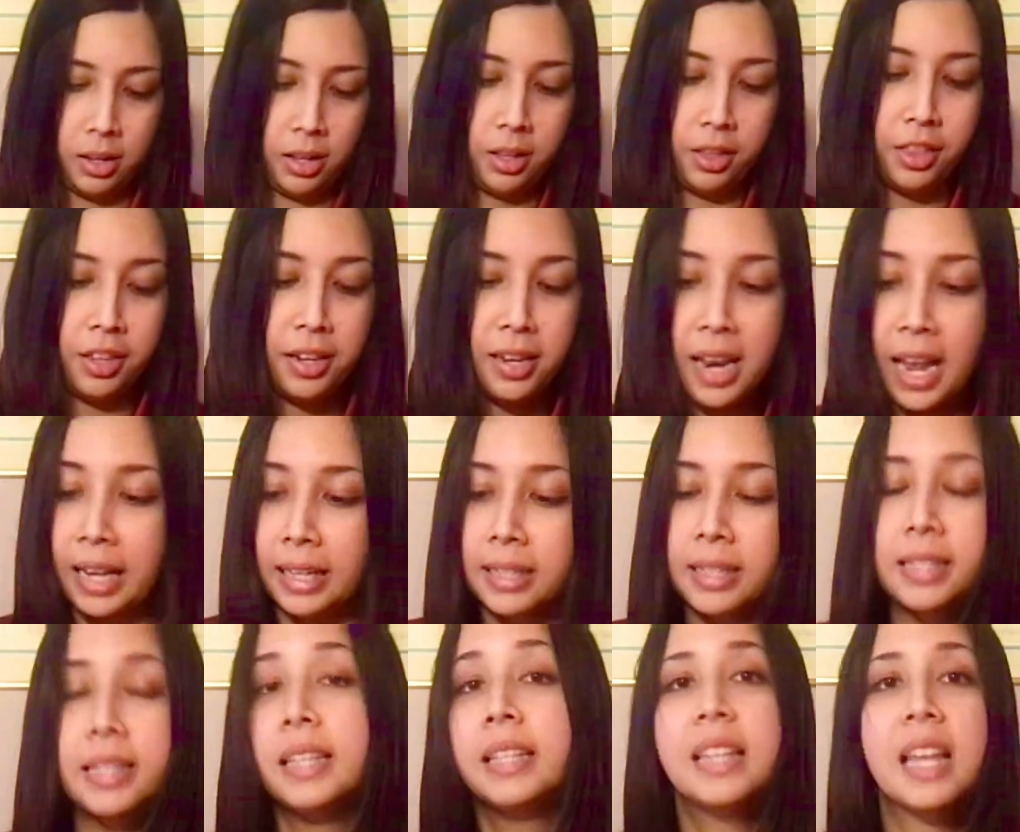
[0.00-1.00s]
The next
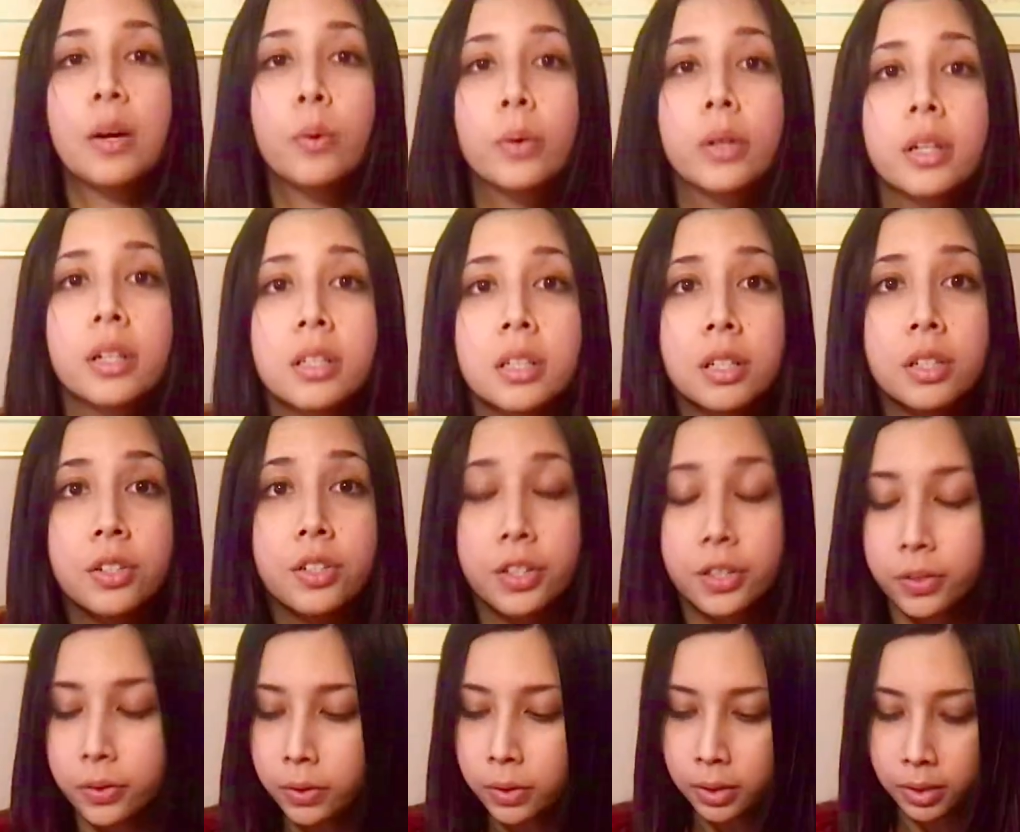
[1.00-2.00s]
thing that we're gonna
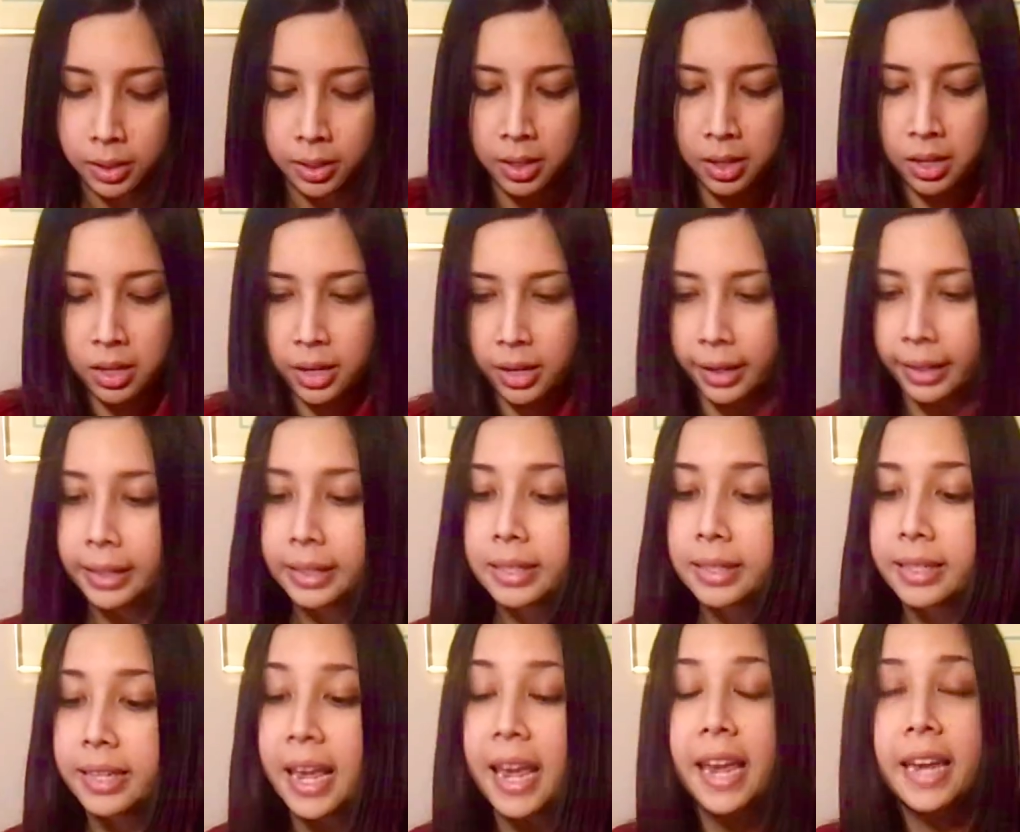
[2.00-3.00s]
do is
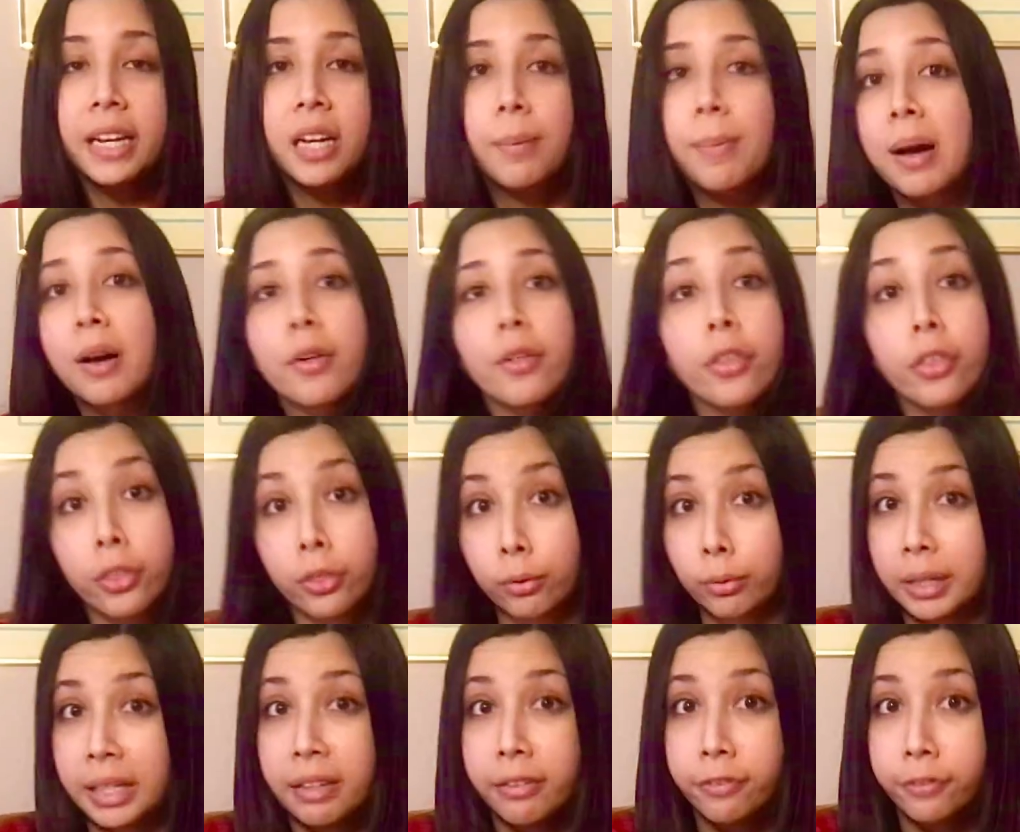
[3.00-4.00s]
take about
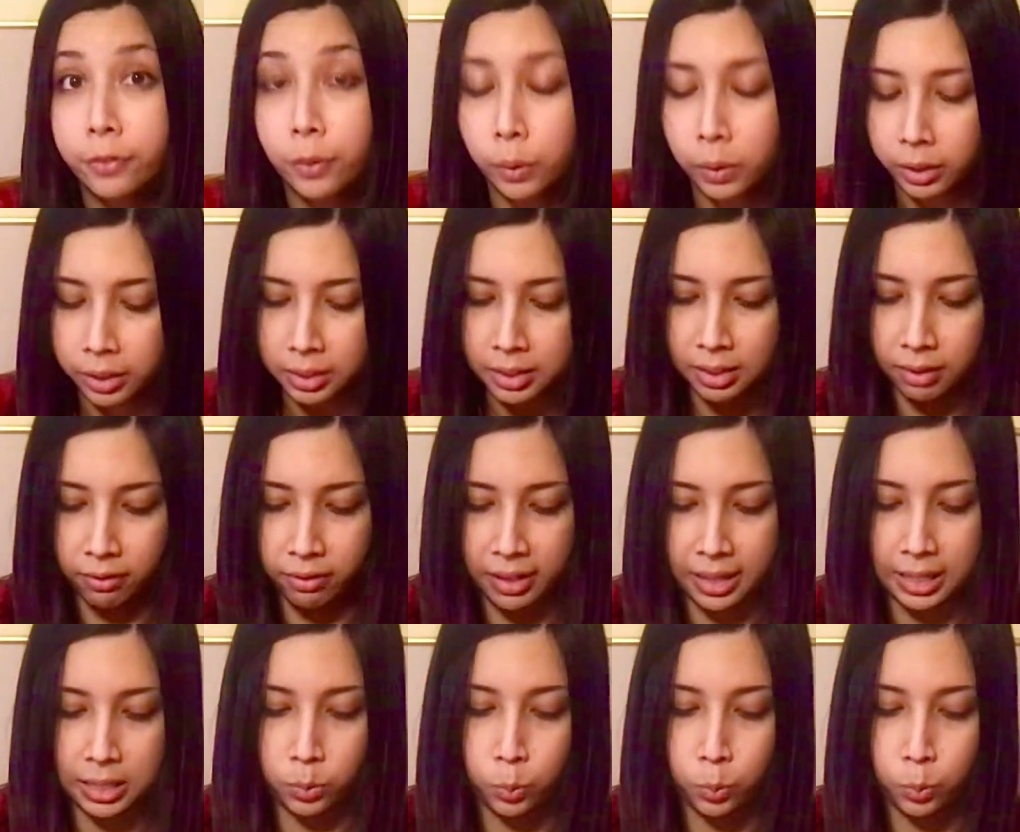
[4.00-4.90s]
3/4 of this.